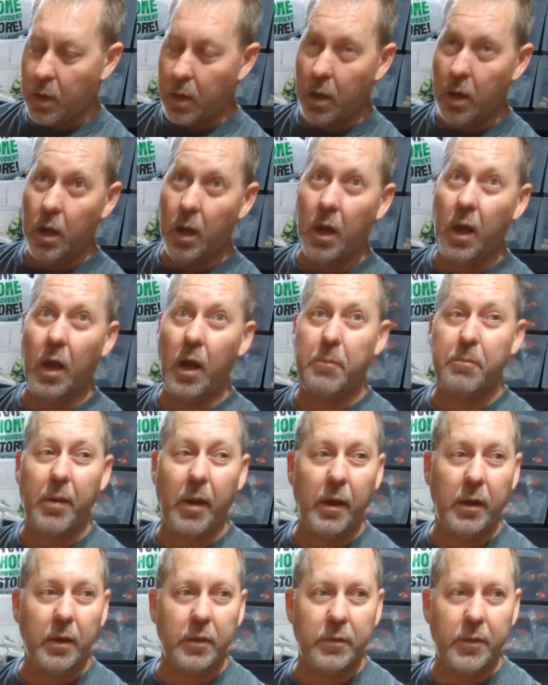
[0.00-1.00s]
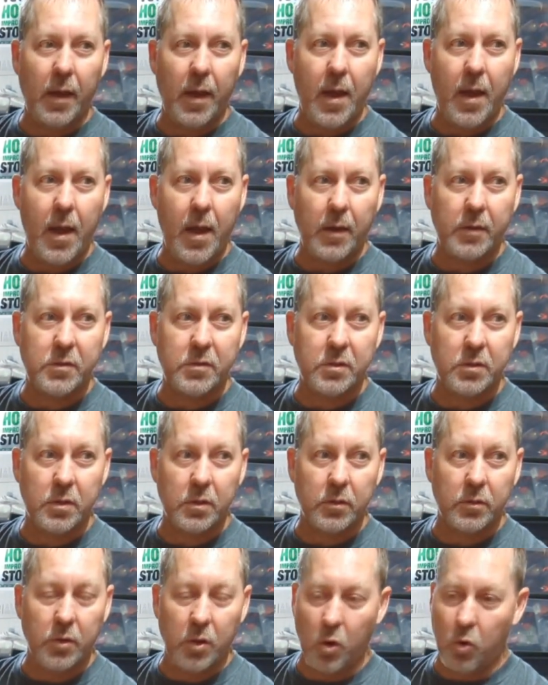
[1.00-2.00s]
I painted
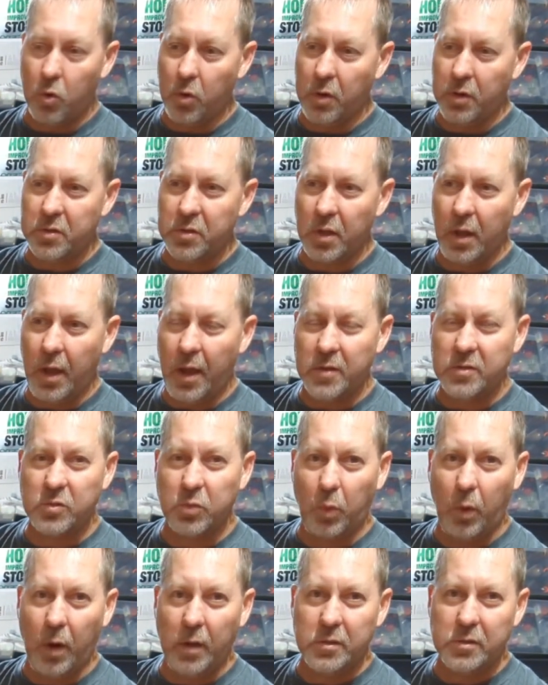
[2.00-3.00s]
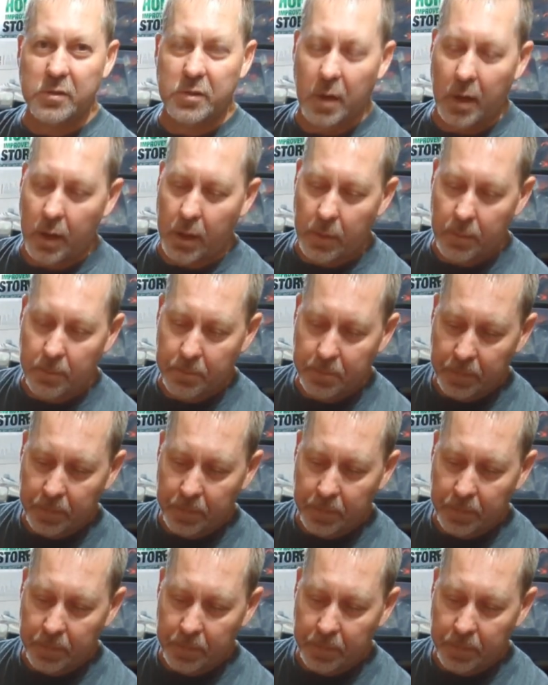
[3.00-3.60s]
the orange last Wednesday,